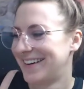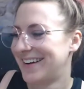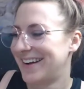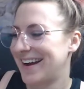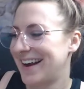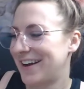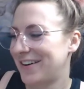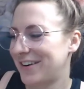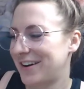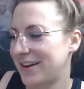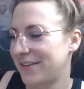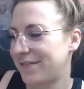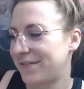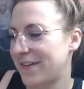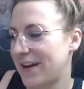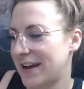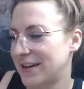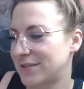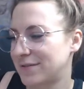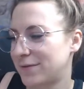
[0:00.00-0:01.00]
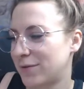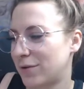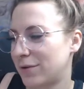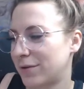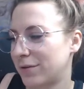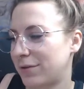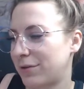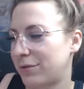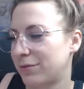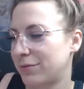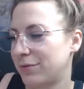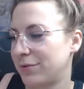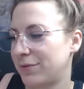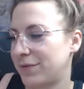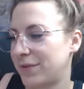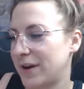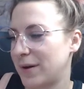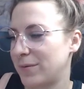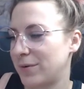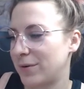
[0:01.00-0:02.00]
How did I fast forward through
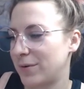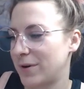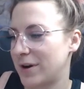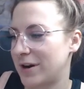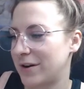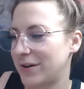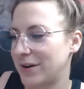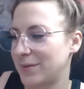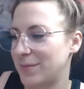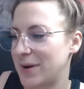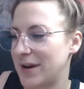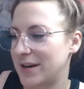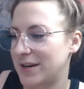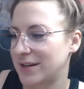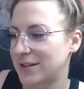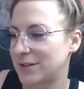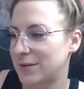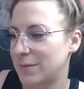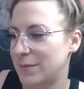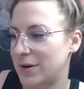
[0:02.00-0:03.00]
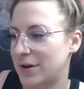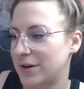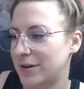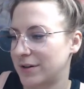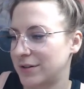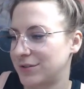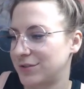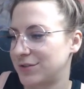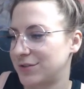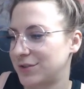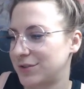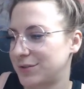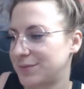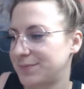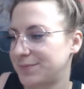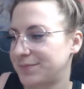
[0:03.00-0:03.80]
February, make it to March?